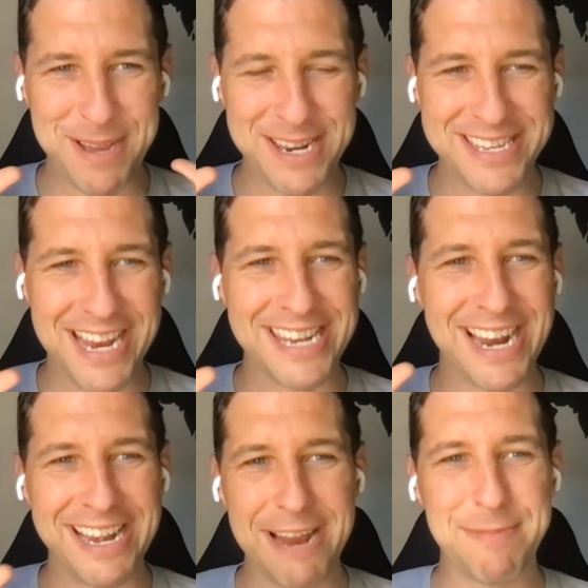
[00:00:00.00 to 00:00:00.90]
gonna take
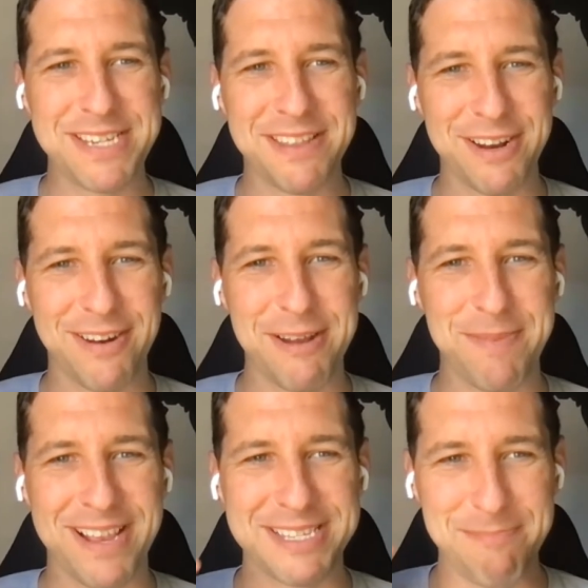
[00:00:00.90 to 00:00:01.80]
99% of the credit
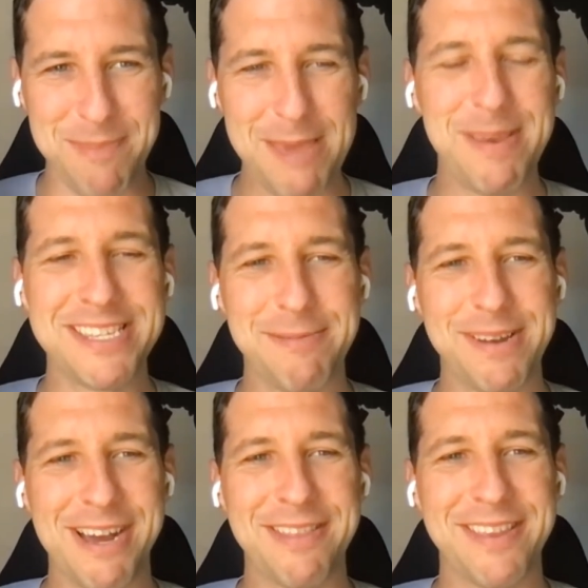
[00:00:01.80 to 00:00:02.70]
because maybe
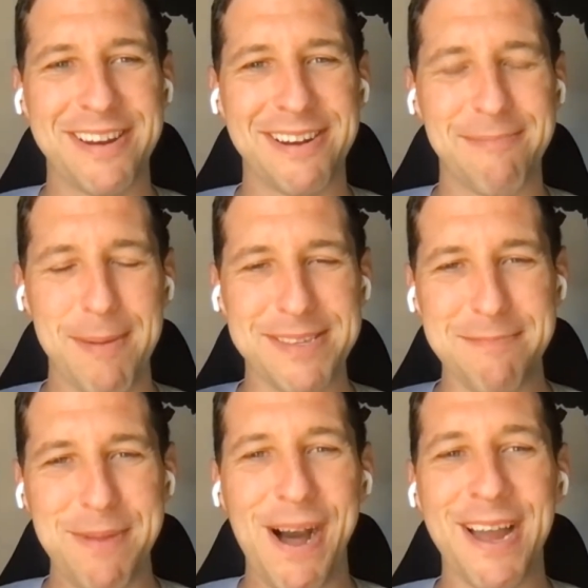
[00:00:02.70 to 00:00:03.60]
someone out there, maybe
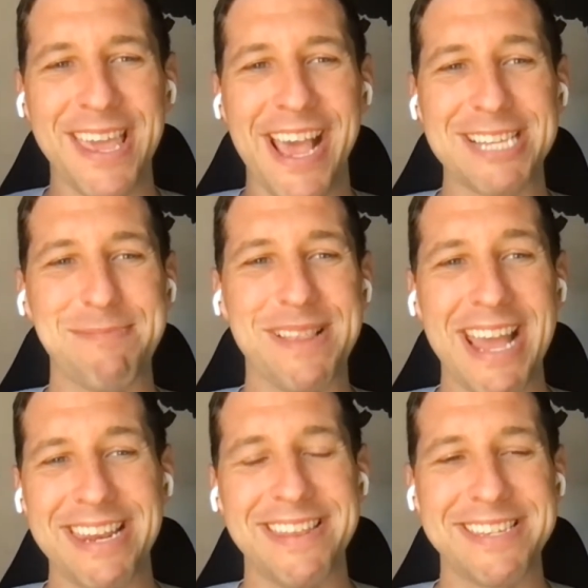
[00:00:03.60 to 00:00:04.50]
some podcast
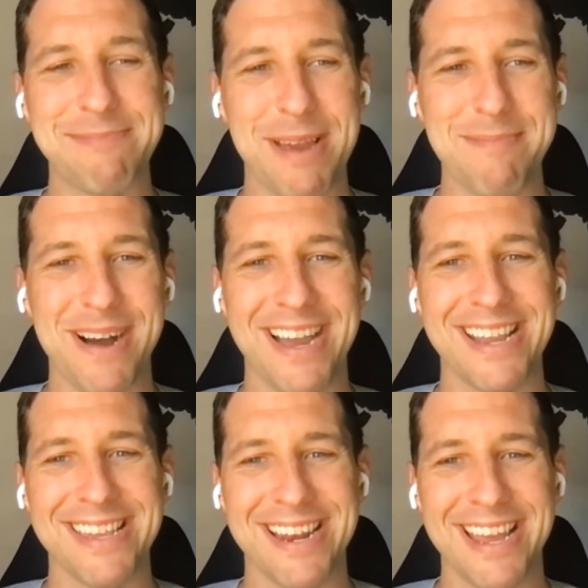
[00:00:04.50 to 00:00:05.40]
planted this in my
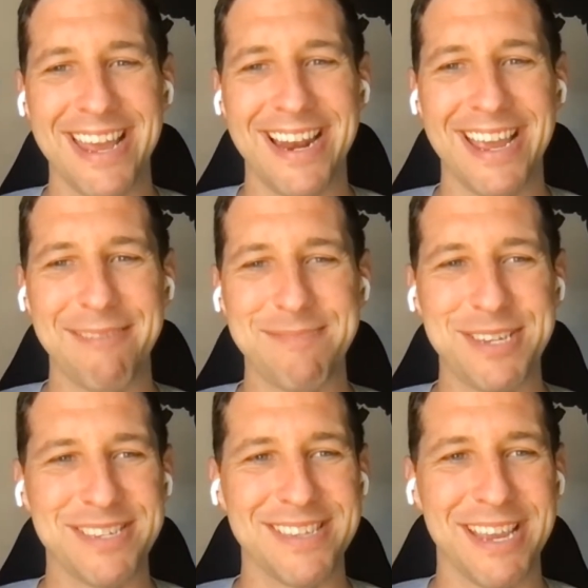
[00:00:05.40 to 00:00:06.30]
mind, and I'm
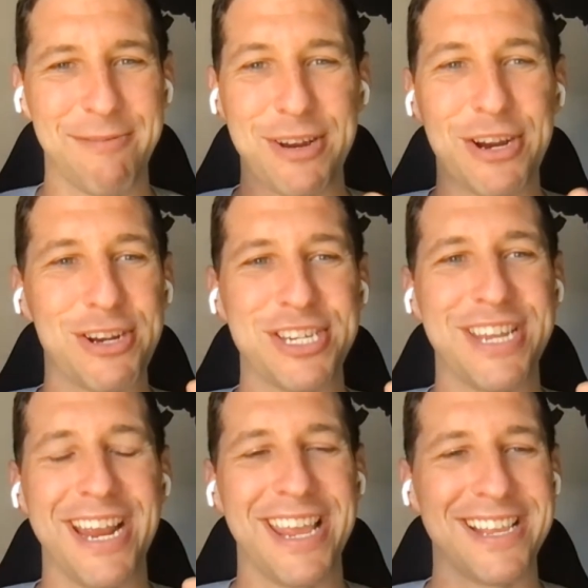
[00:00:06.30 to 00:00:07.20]
just like
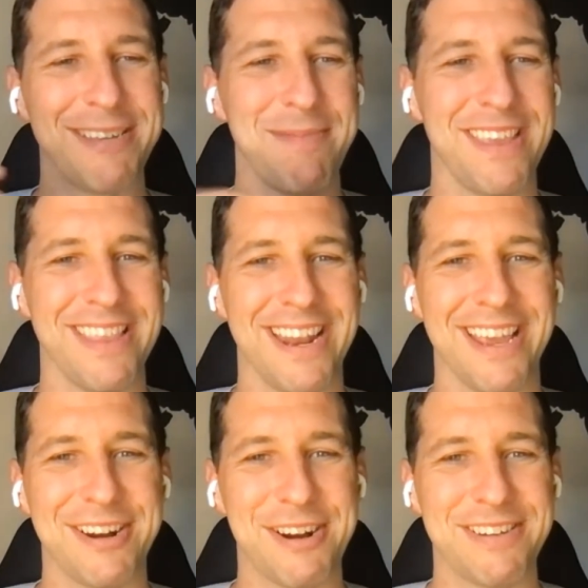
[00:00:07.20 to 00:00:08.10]
regurgitating something that I
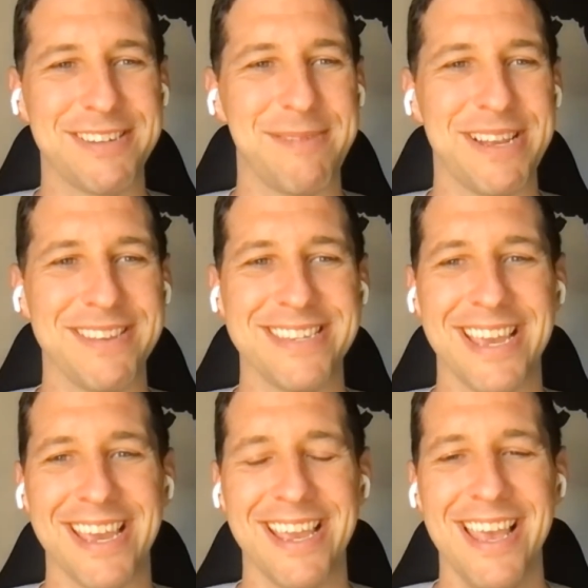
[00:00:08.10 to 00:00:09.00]
heard someone else
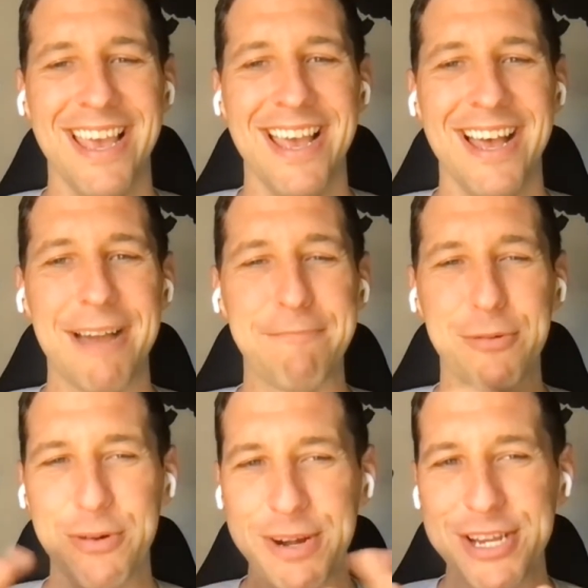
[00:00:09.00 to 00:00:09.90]
say. I'm
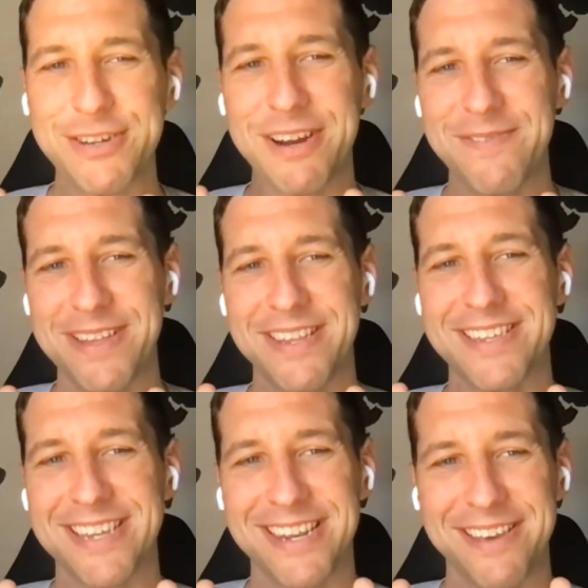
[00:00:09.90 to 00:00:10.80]
pretty sure I invented
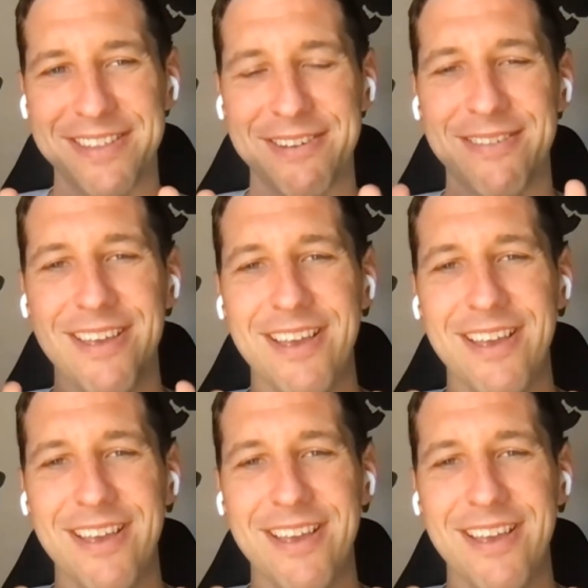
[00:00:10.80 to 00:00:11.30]
this idea though,